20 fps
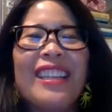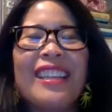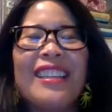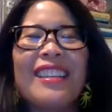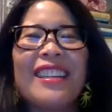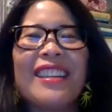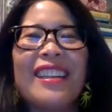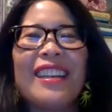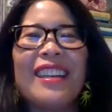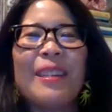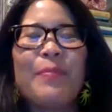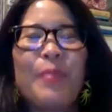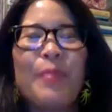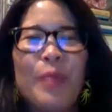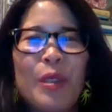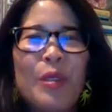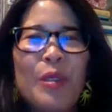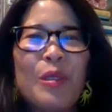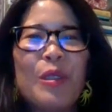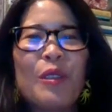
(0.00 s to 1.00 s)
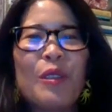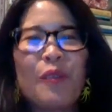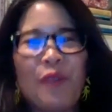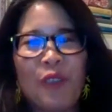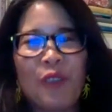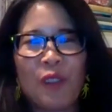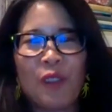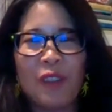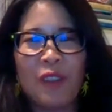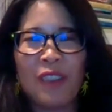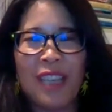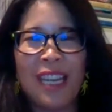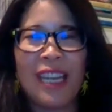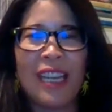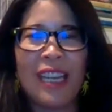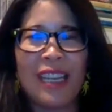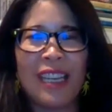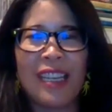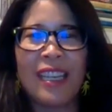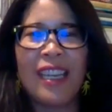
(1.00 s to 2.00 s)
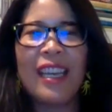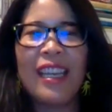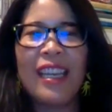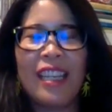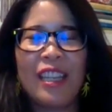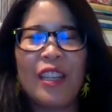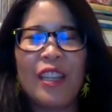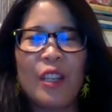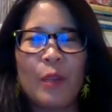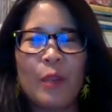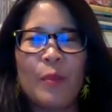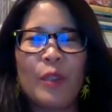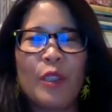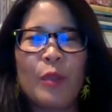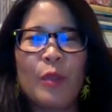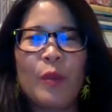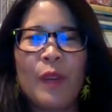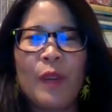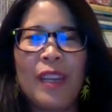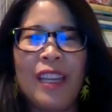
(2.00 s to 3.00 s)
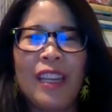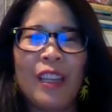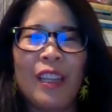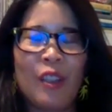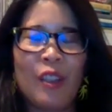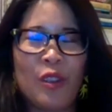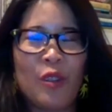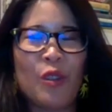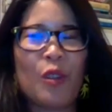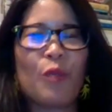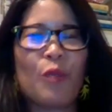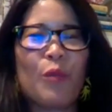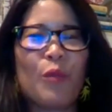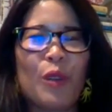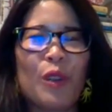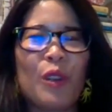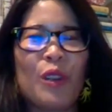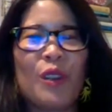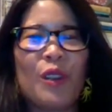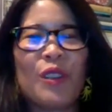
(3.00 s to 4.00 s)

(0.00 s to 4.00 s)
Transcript: beautiful link here between your world